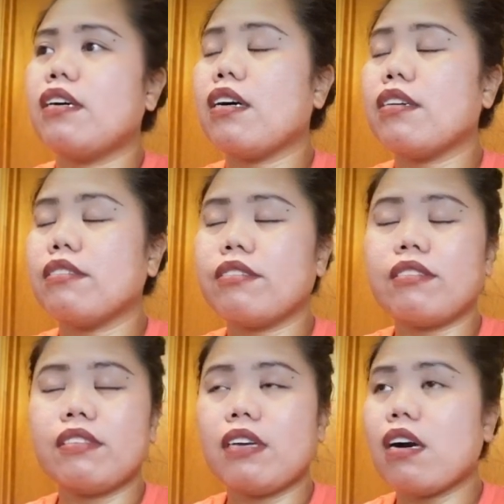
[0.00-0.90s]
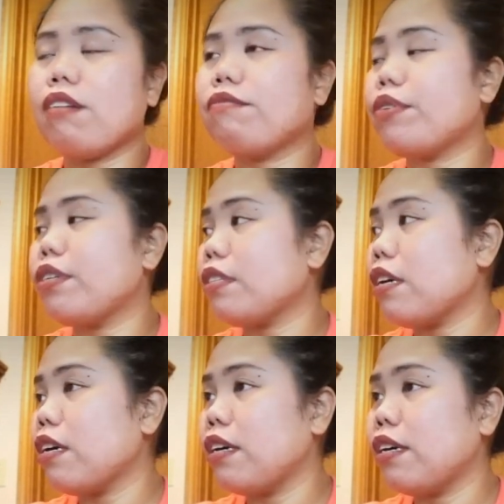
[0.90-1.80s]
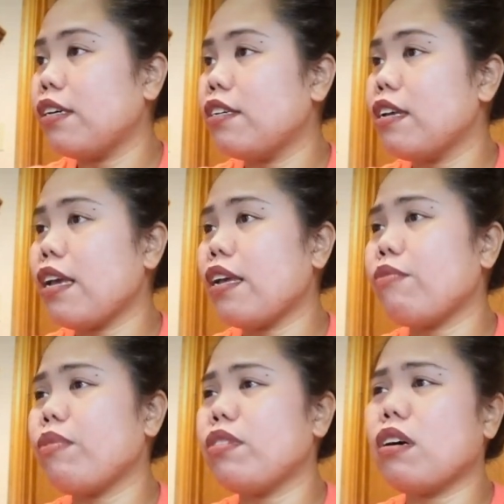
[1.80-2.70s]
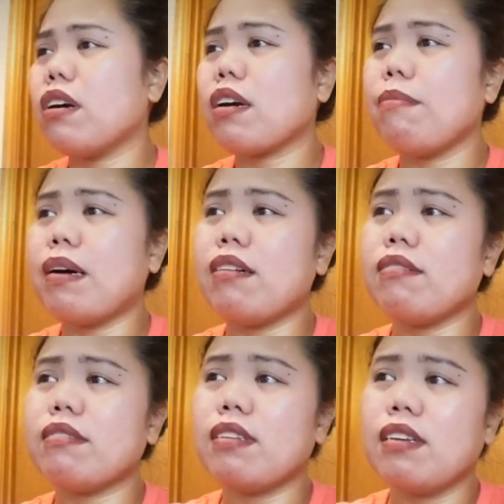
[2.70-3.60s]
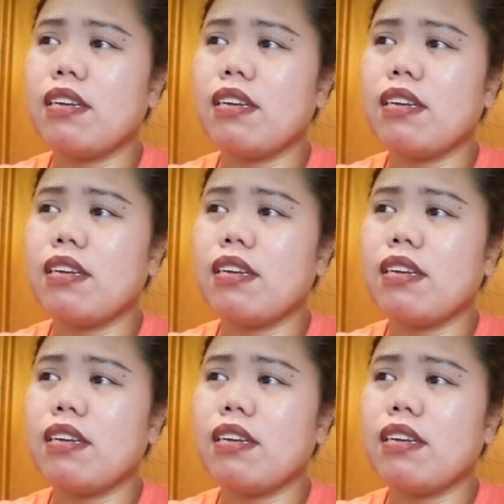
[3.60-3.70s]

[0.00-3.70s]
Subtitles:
all the comfort, and we talk about,